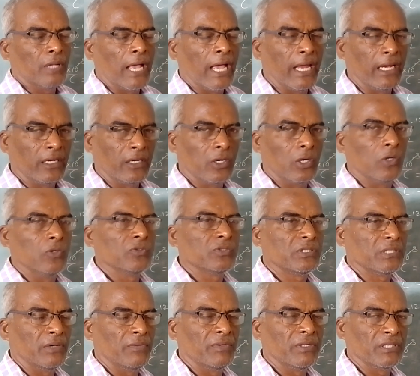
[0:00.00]
hand
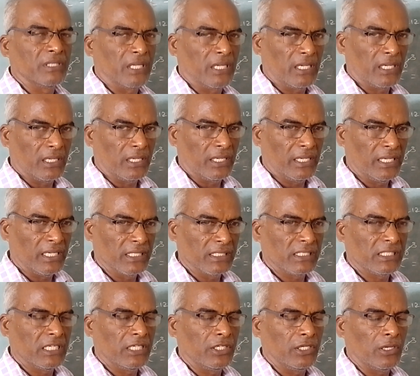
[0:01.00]
gloves, everything
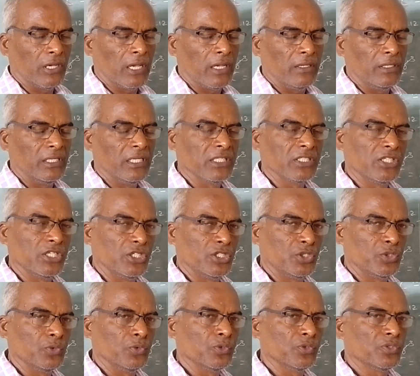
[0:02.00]
ESD
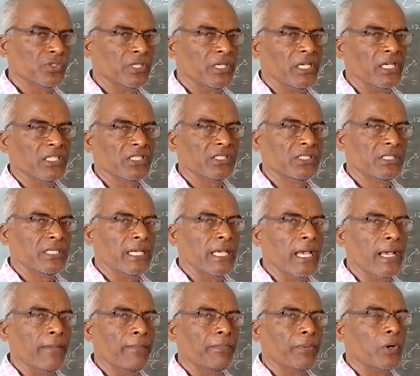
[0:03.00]
shoes,
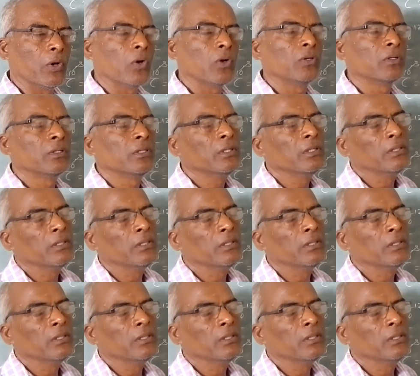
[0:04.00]
ESD apron.